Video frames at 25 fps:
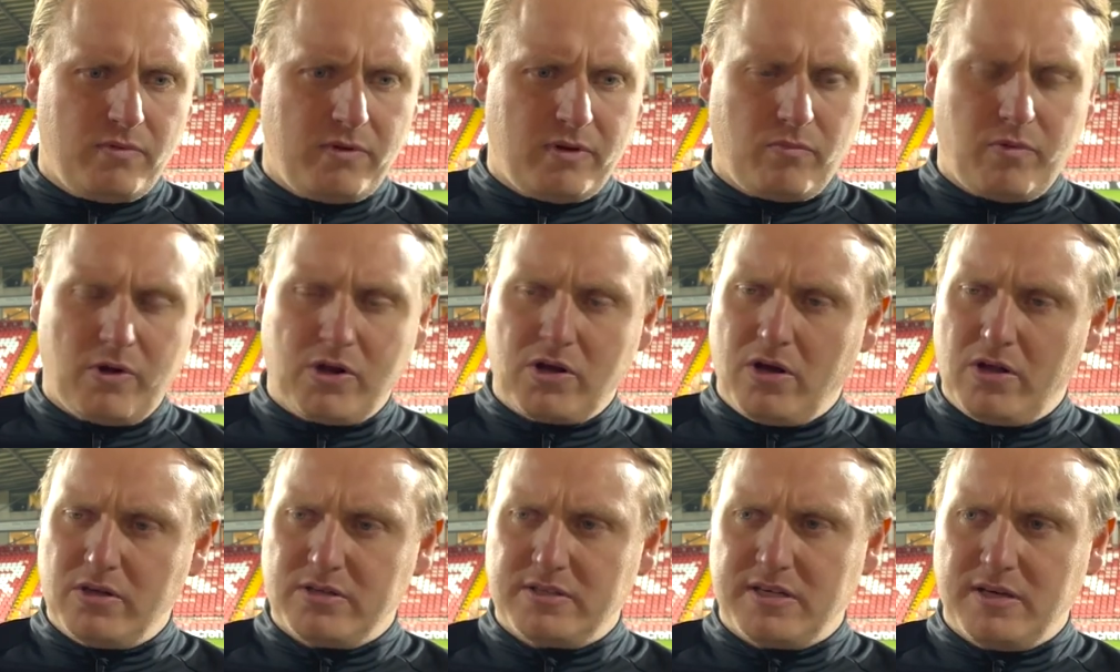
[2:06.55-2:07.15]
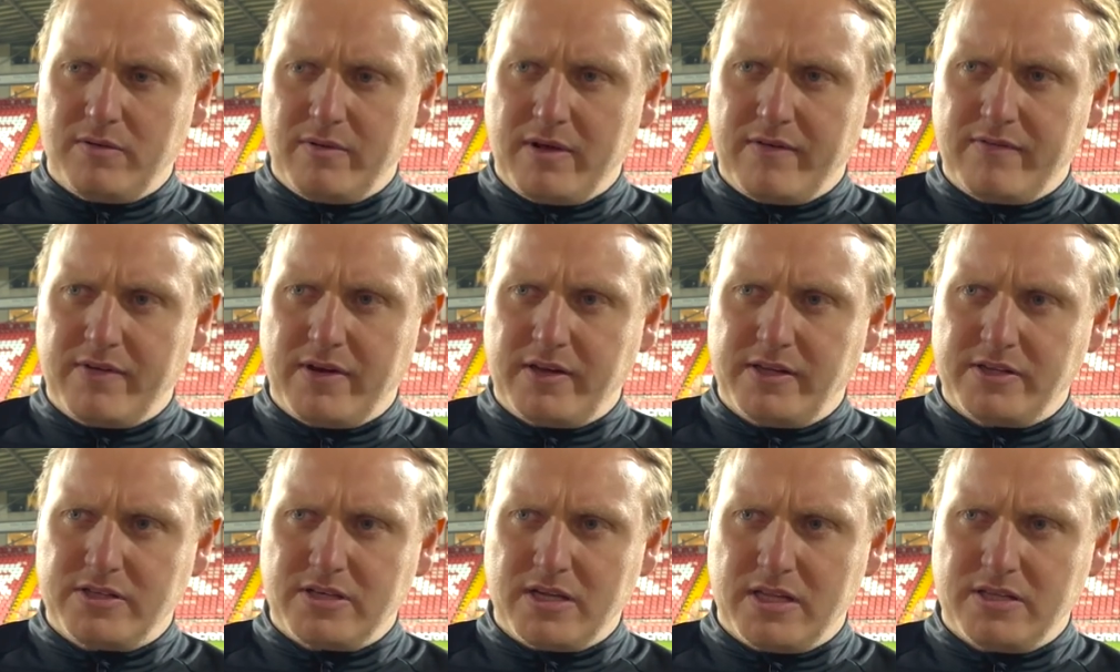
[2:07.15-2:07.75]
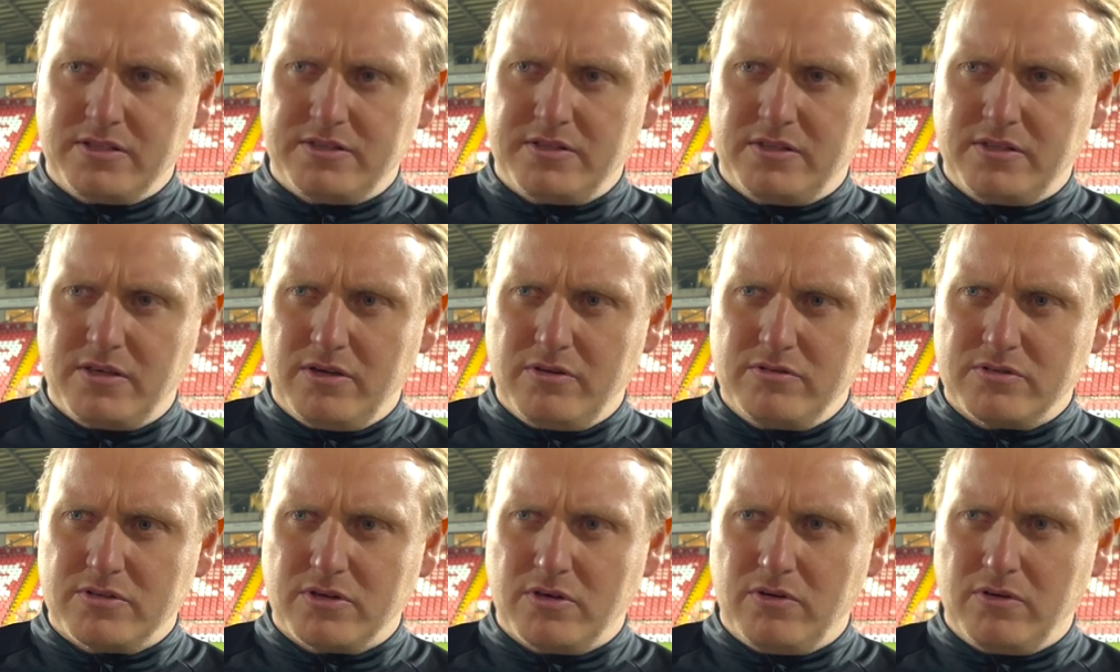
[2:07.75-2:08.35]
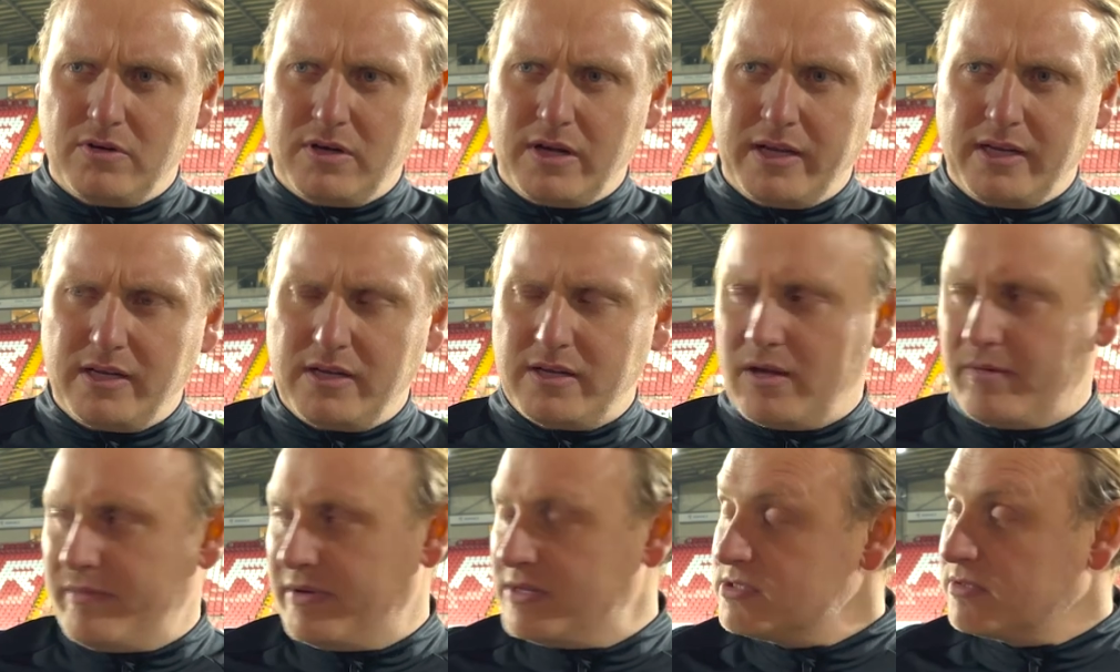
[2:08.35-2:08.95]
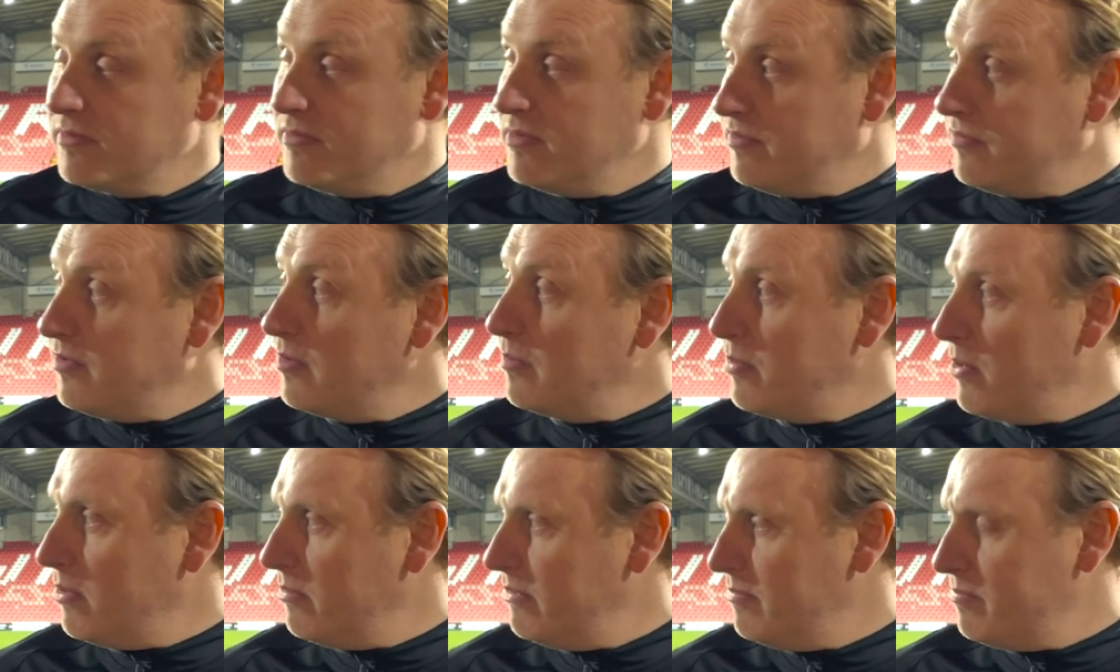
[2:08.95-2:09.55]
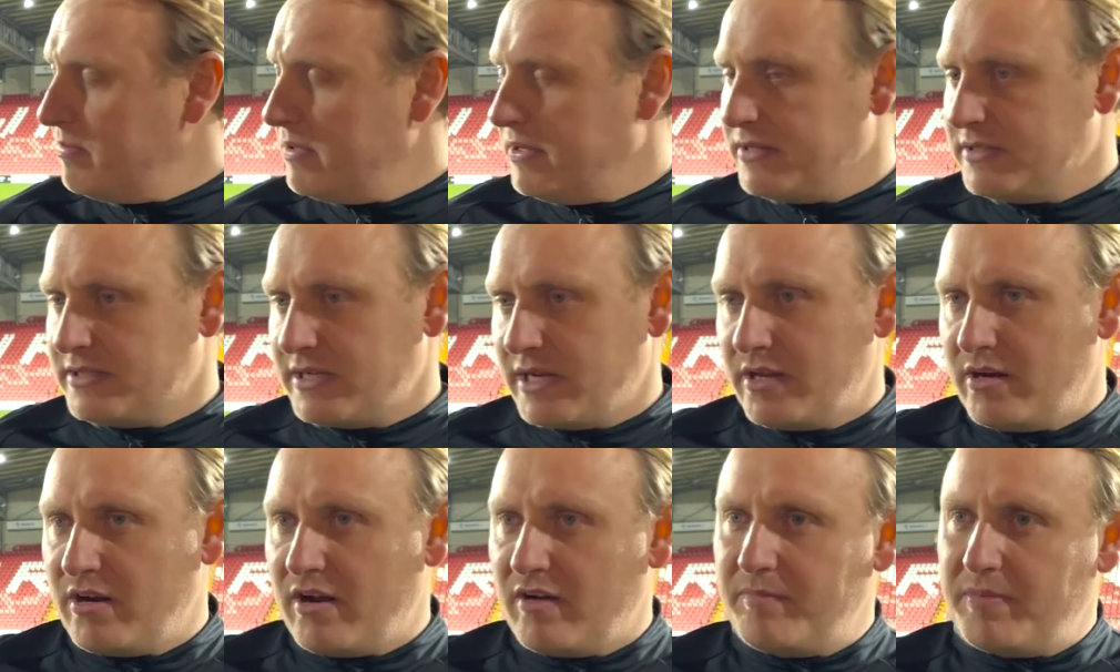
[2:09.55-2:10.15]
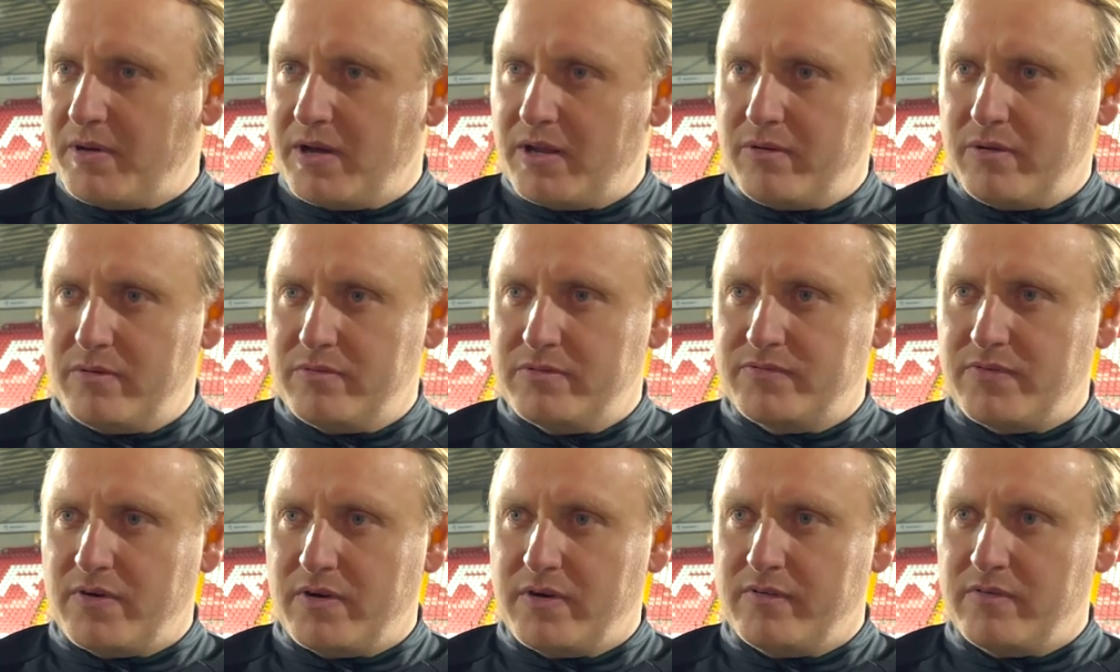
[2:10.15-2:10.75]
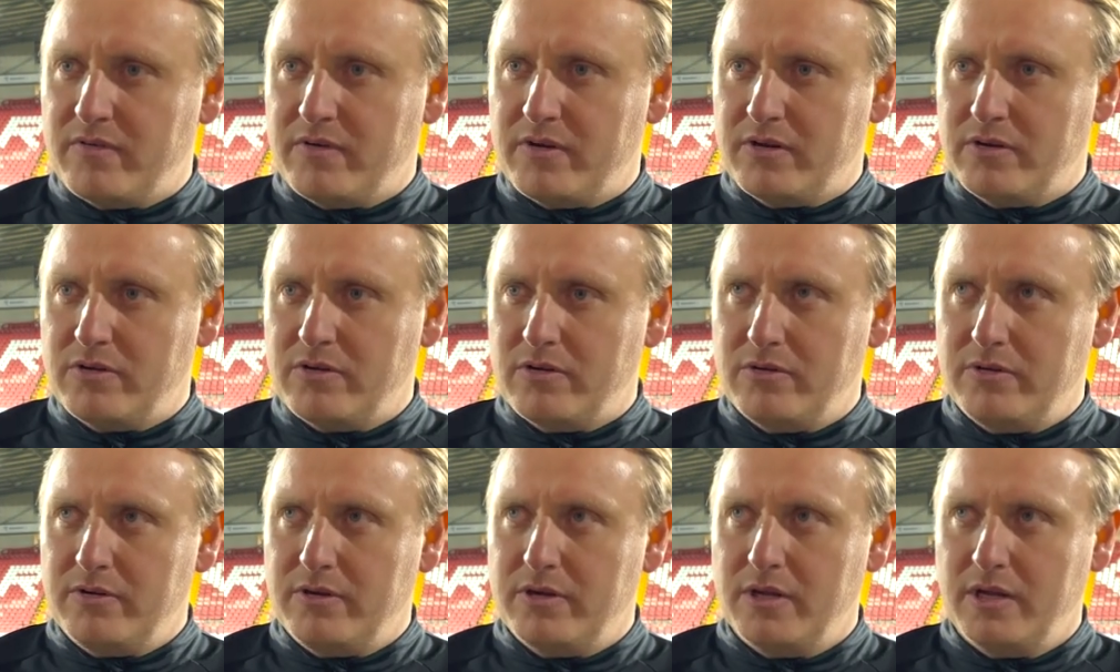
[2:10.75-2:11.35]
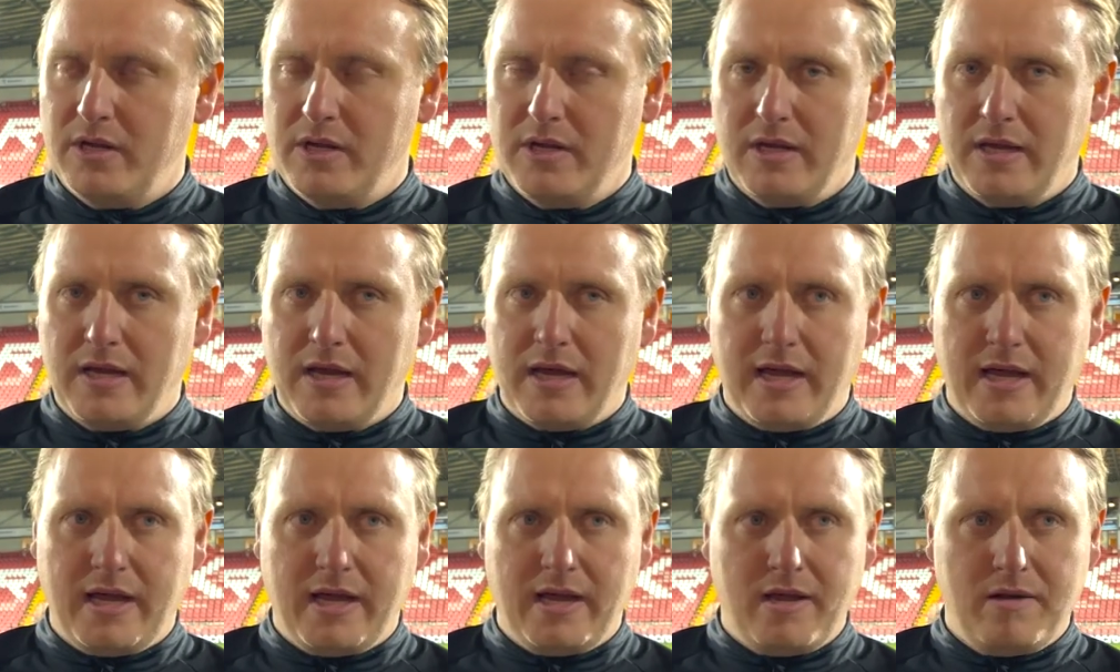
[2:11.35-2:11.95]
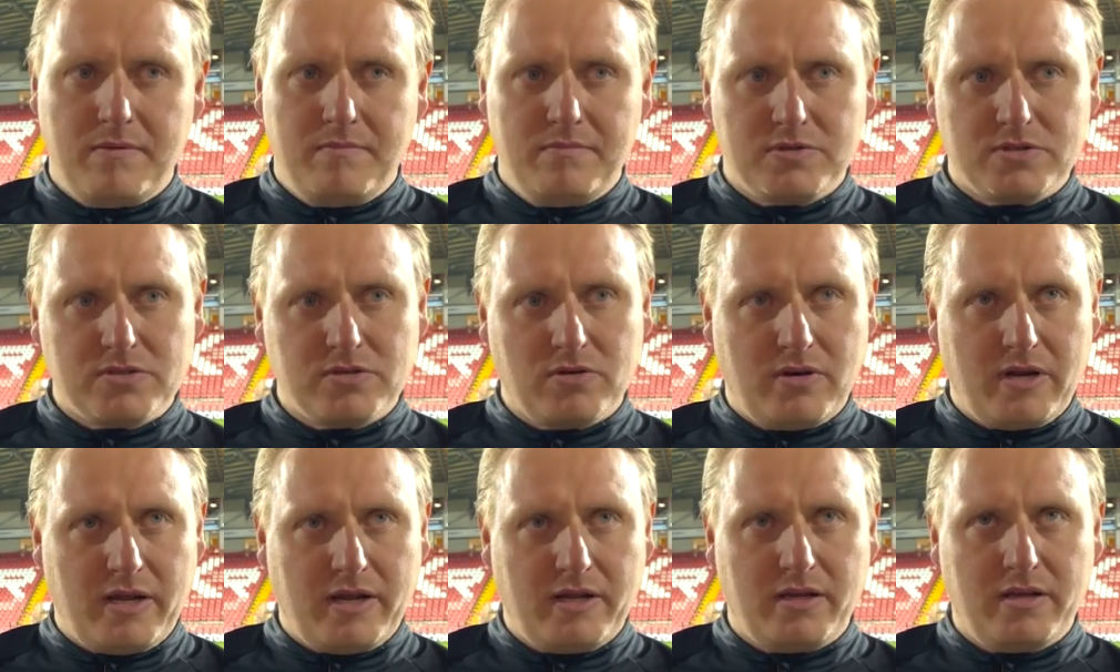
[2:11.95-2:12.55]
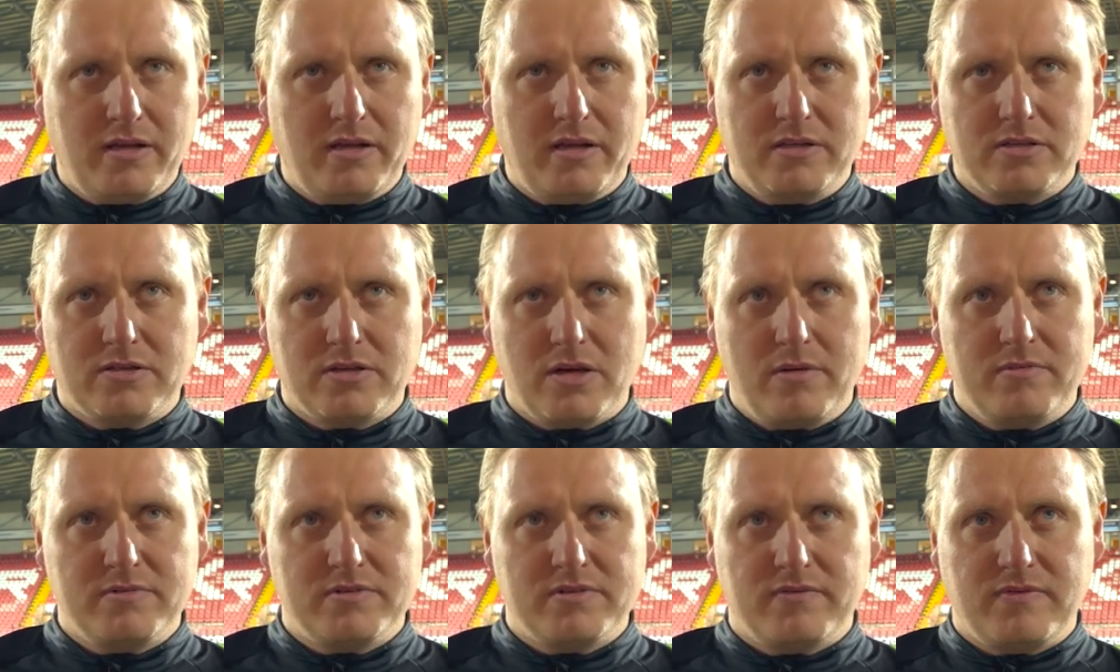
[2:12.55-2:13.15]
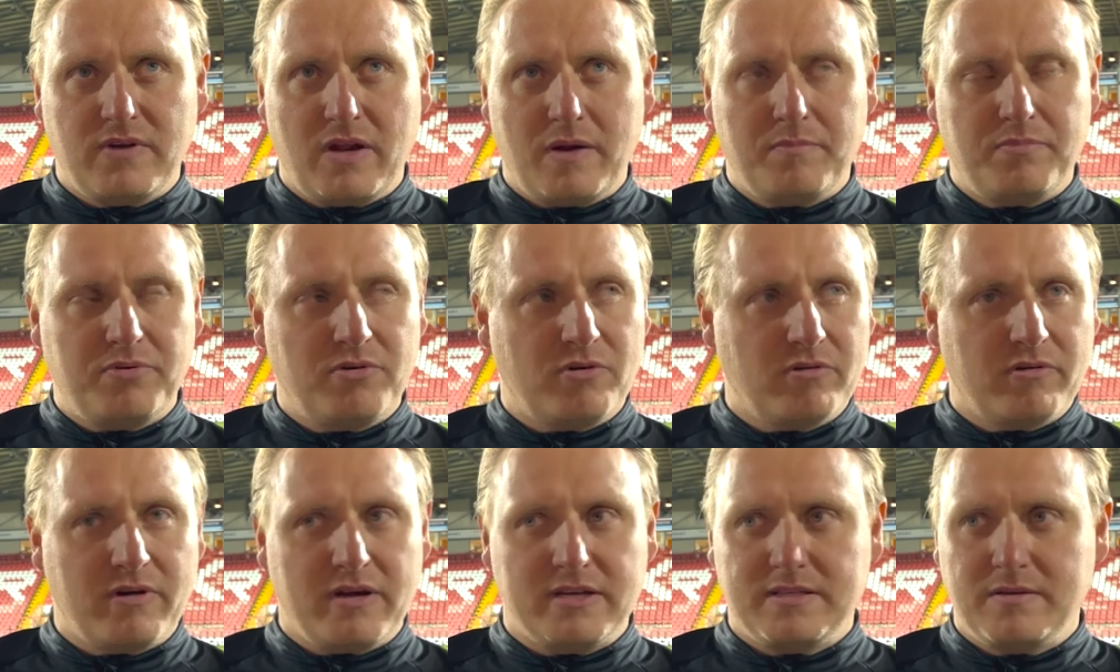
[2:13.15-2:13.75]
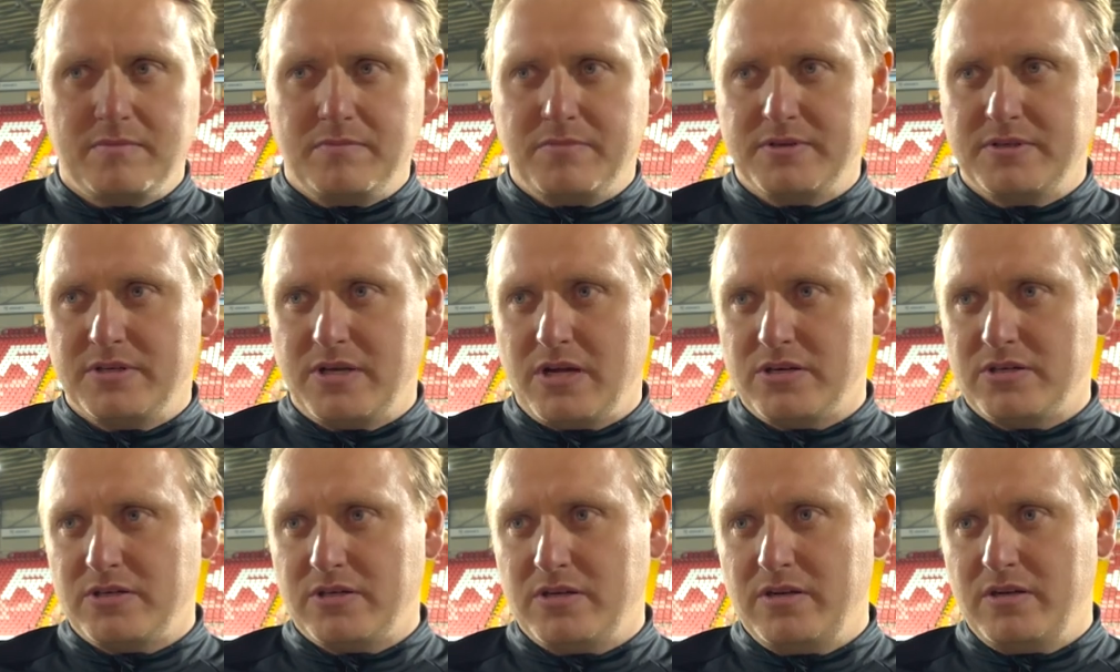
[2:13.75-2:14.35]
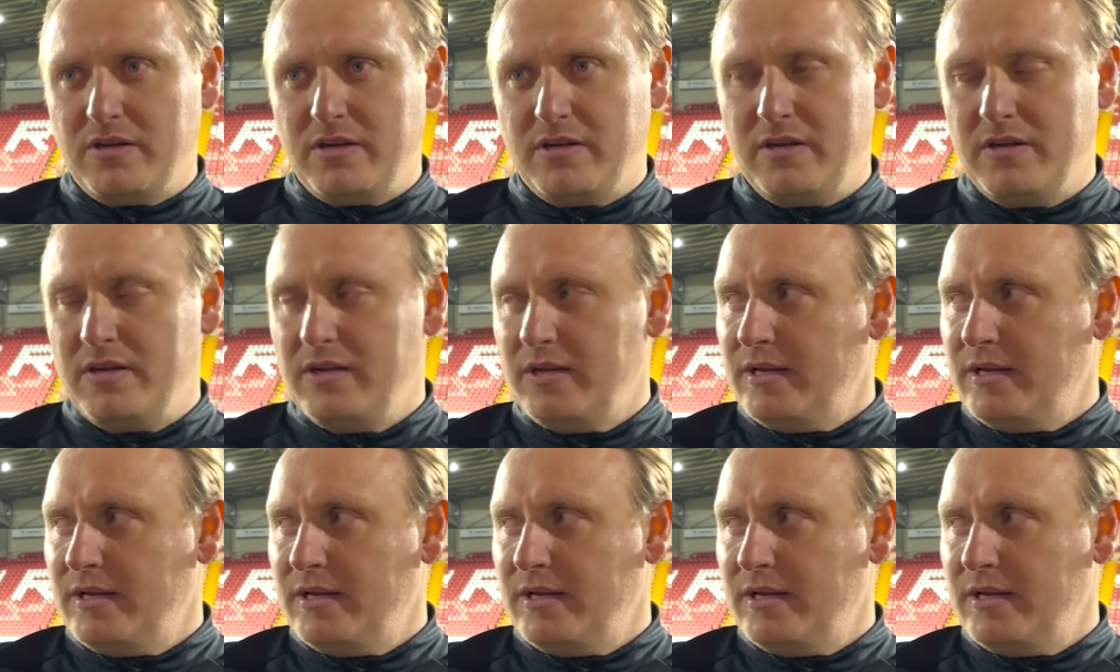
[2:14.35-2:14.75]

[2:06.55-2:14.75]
we can't say we haven't had the chance to do so like I mean some of the football we played second half by the way was very very good um, so like in terms of like progress in possession and